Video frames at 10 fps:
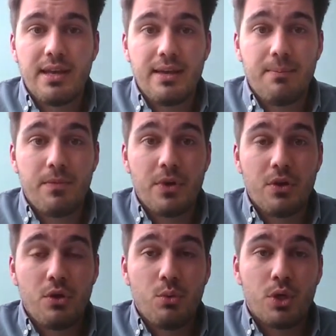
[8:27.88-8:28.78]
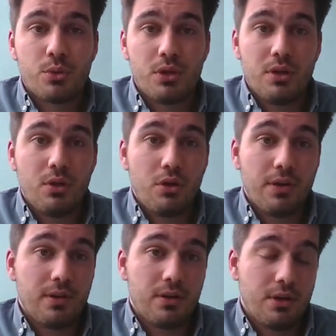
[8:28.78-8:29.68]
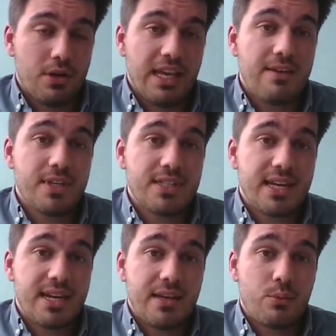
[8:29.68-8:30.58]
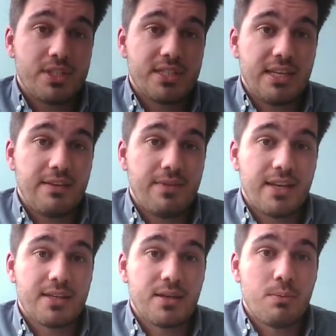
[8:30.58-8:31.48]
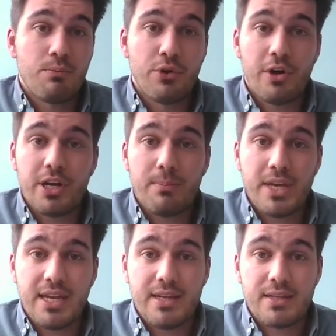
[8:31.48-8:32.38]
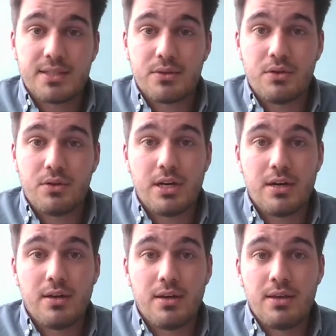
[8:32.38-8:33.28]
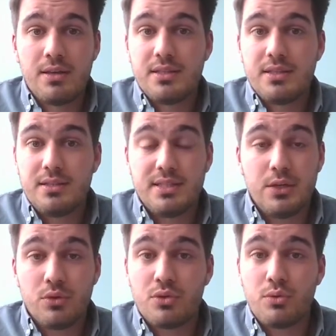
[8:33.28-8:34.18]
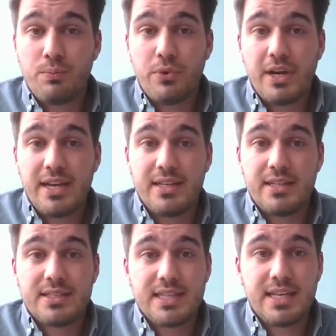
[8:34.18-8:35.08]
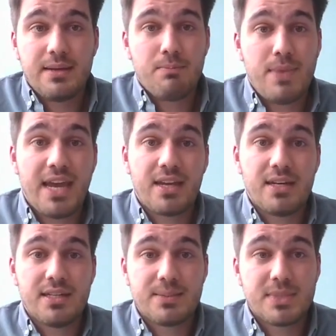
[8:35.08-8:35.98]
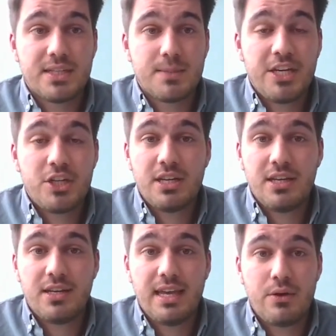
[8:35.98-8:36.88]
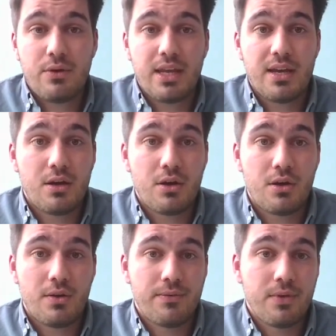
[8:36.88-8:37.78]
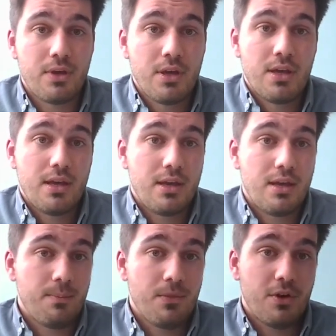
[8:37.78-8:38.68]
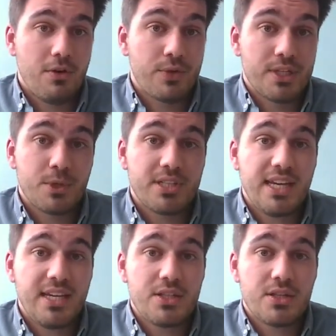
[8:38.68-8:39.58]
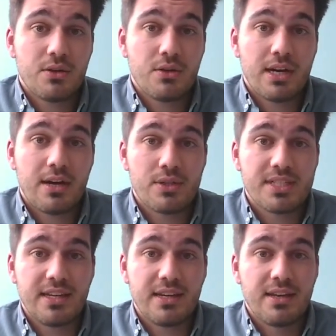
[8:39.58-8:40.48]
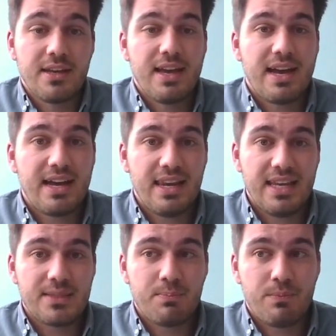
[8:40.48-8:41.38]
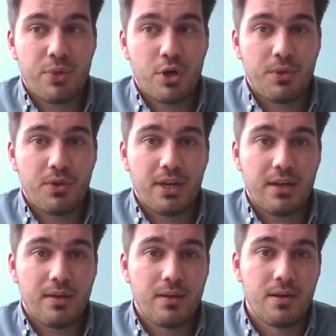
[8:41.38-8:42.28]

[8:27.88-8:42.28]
On the other side, we see that broader bans or CO2 pricing mechanisms, especially in the area of transportation or housing, are less popular.